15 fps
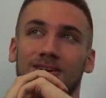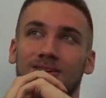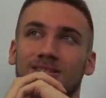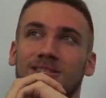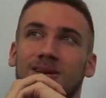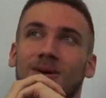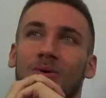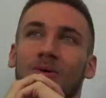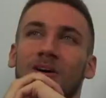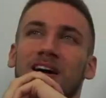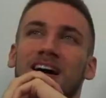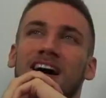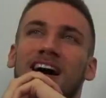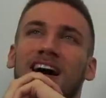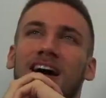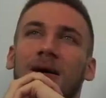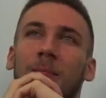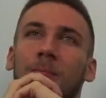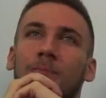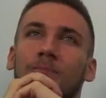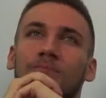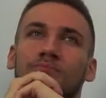So, I
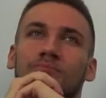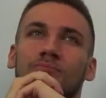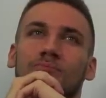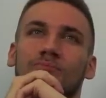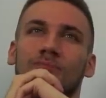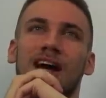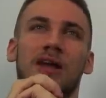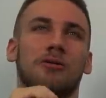don't know,